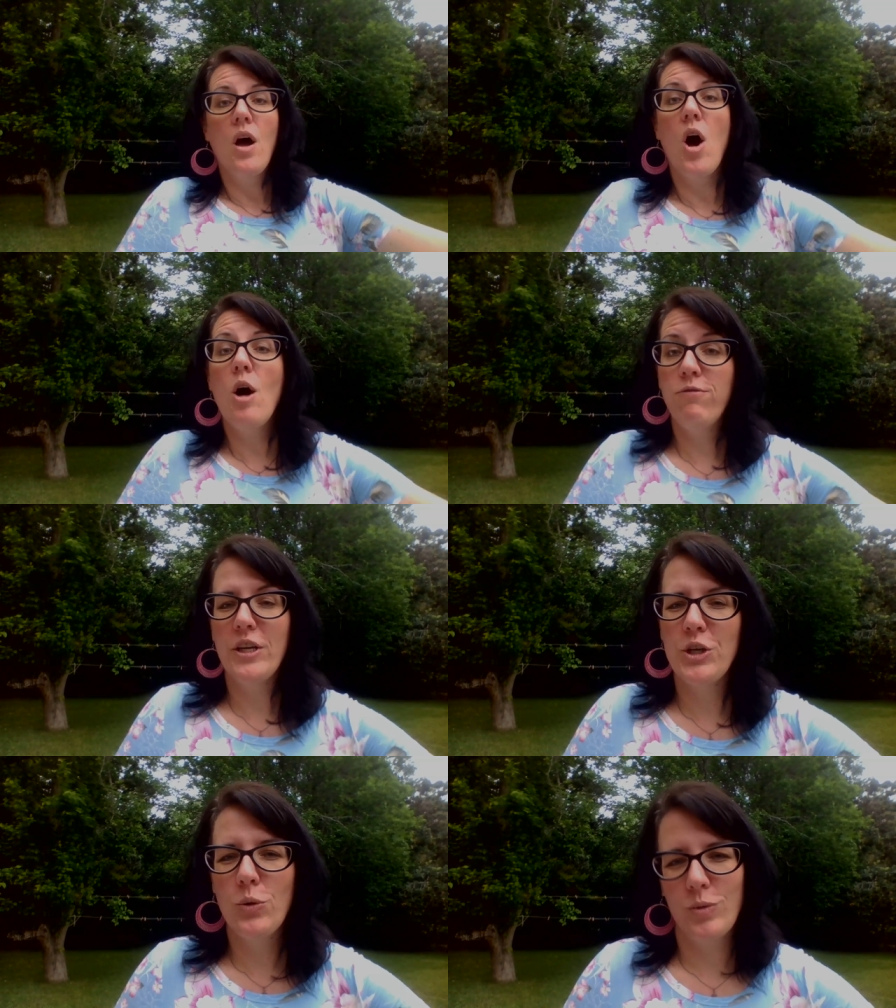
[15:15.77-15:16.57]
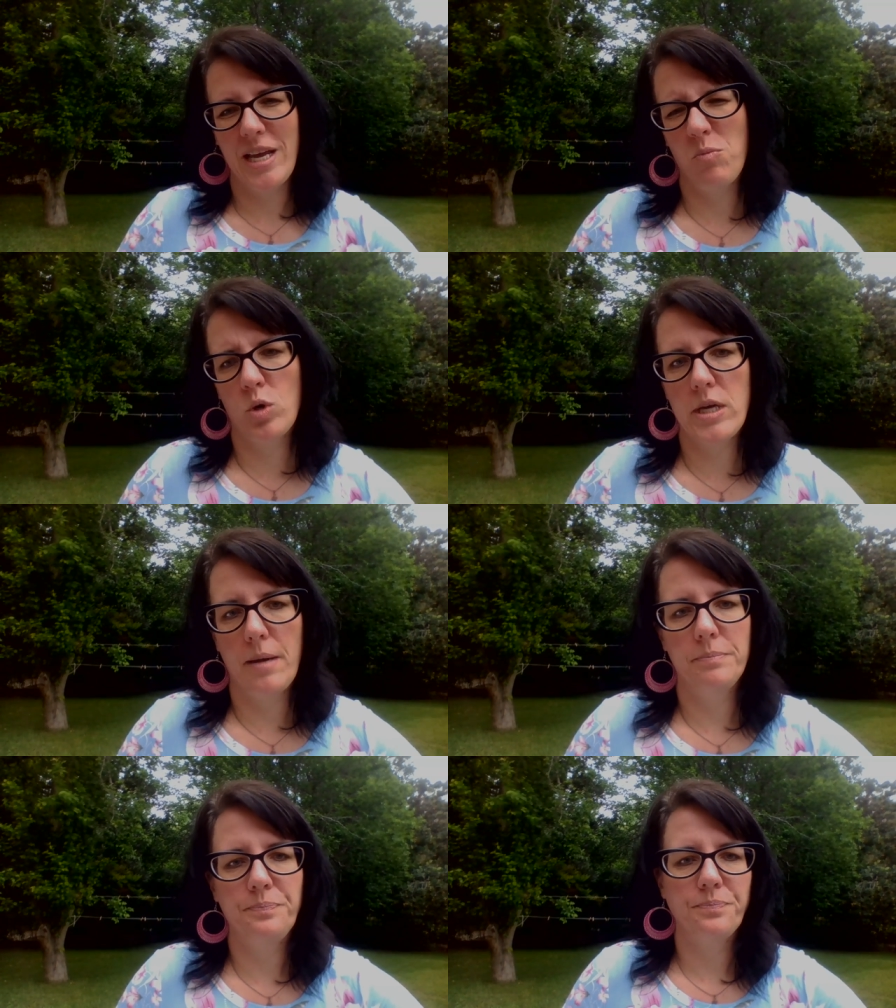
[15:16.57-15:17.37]
Hopefully, you will take more
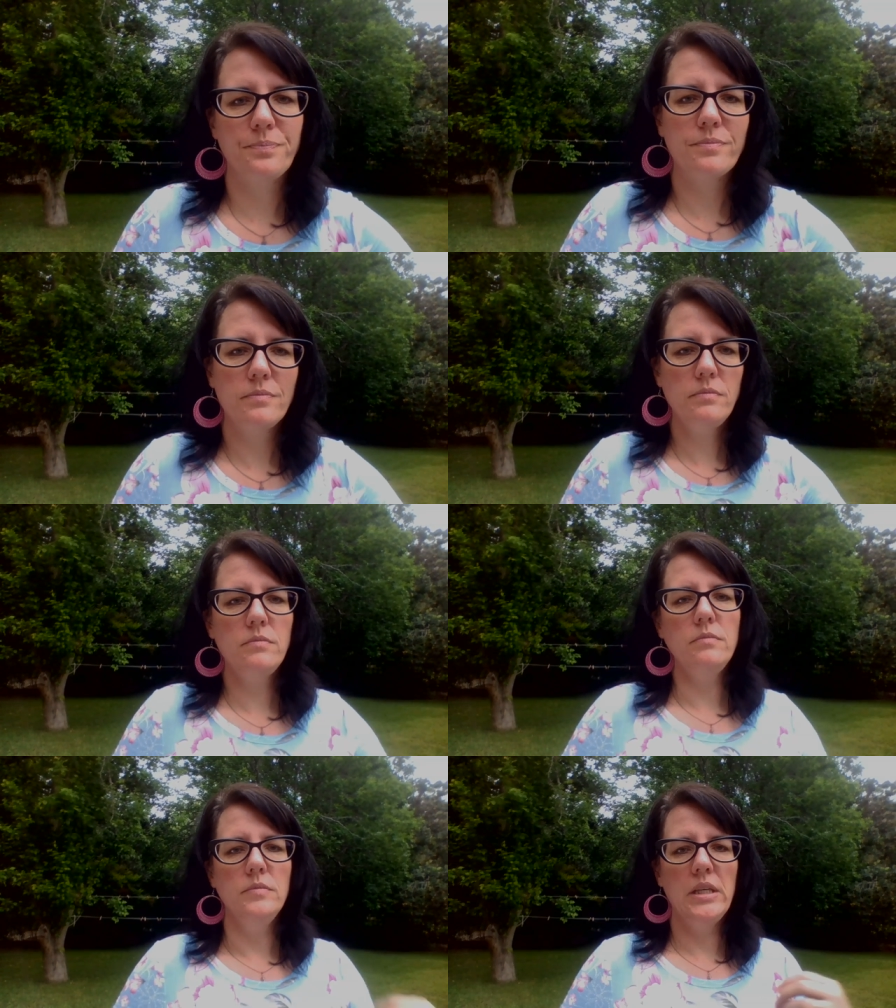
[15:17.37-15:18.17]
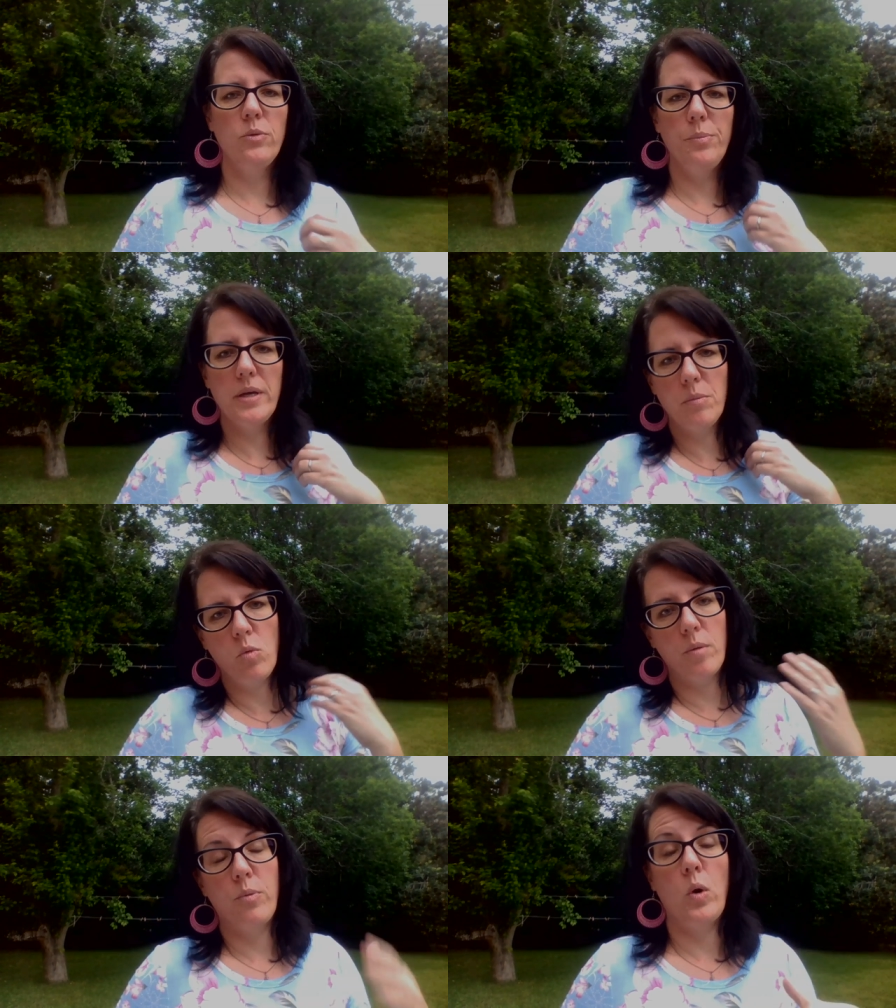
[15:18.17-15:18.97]
time. Here would be a
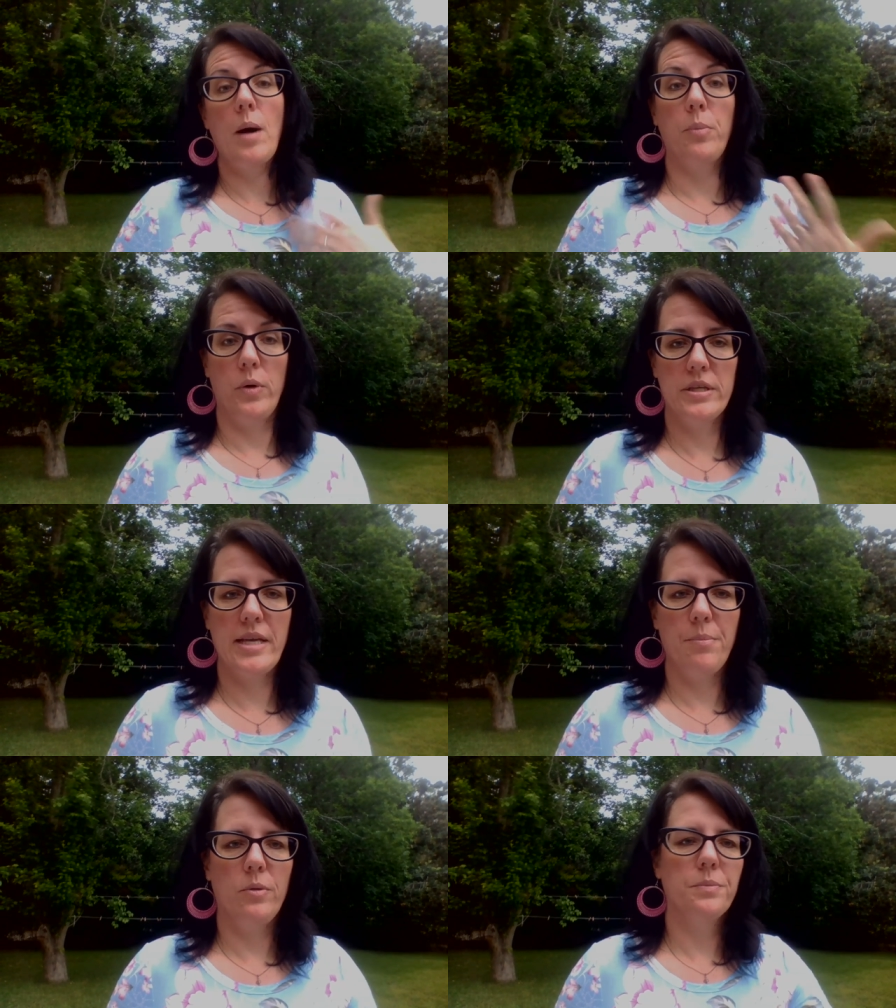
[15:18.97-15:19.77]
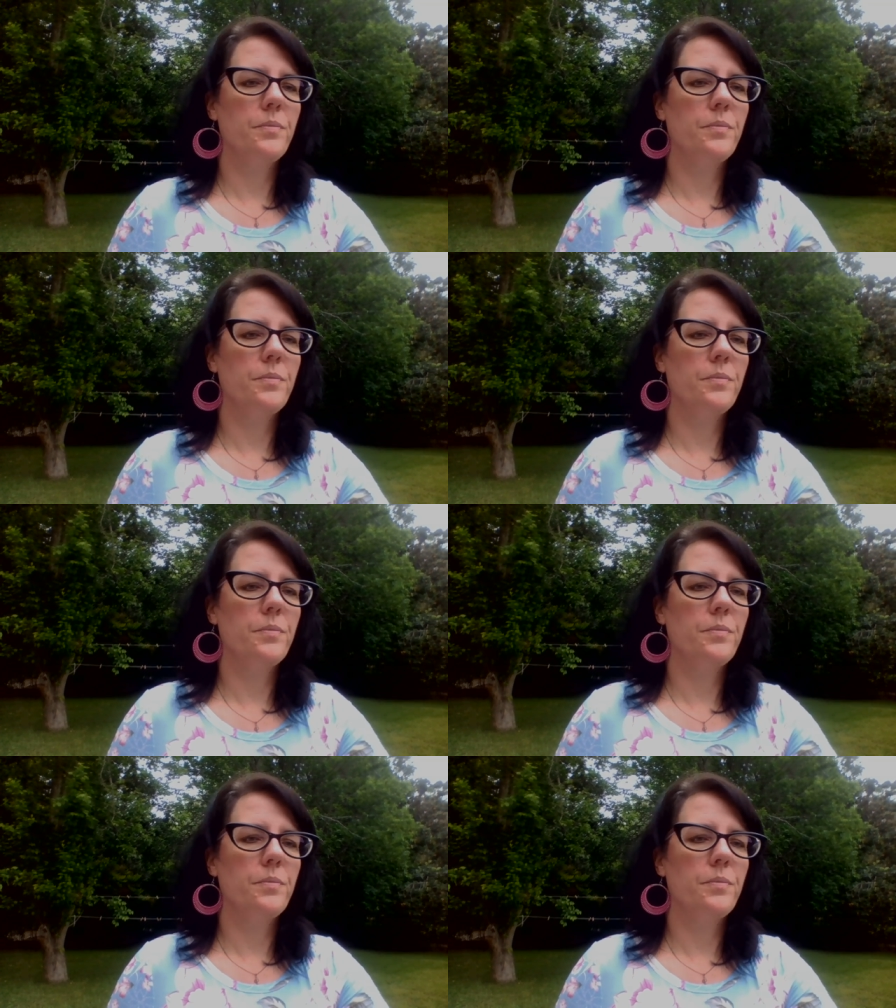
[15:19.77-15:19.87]
more proper example.